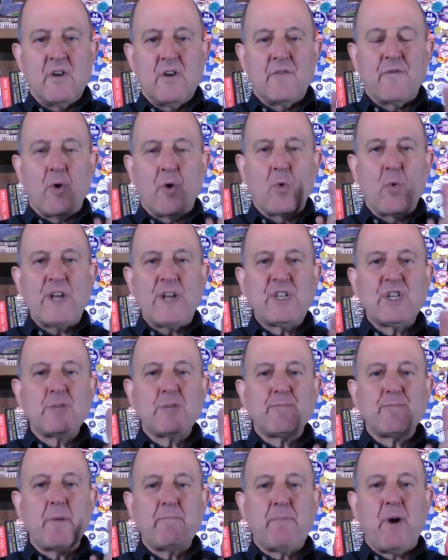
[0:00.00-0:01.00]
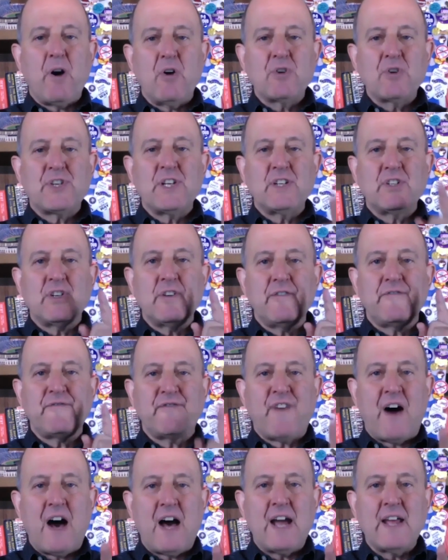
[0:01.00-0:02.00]
for which it's proposing to
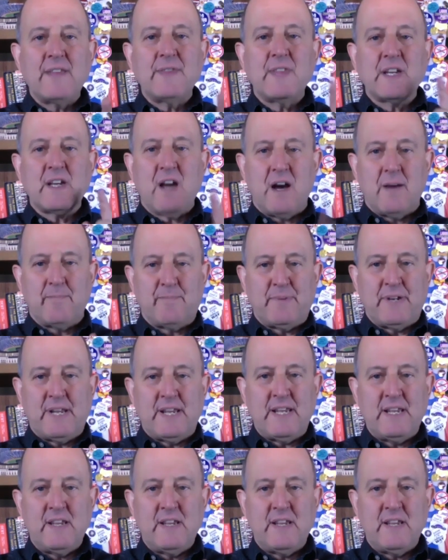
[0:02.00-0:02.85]
fine the company